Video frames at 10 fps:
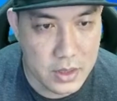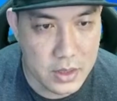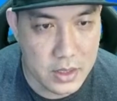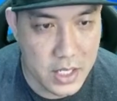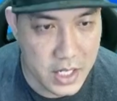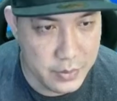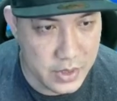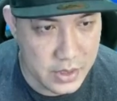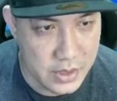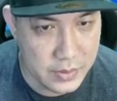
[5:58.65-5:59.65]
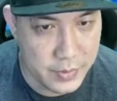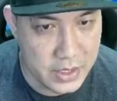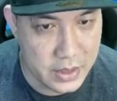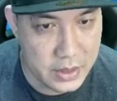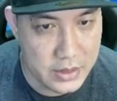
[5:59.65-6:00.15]
the hibiscus
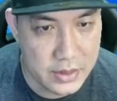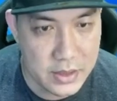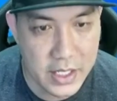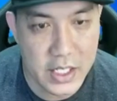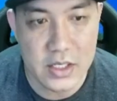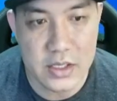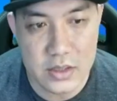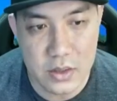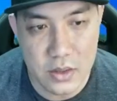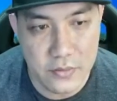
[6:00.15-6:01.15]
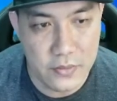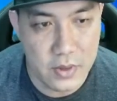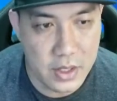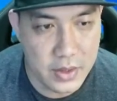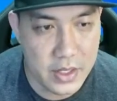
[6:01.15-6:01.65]
petals and dissolve
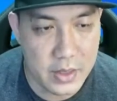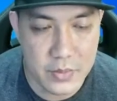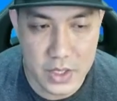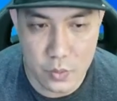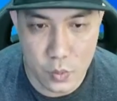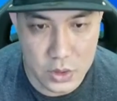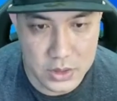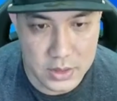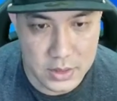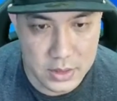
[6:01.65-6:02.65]
them in water.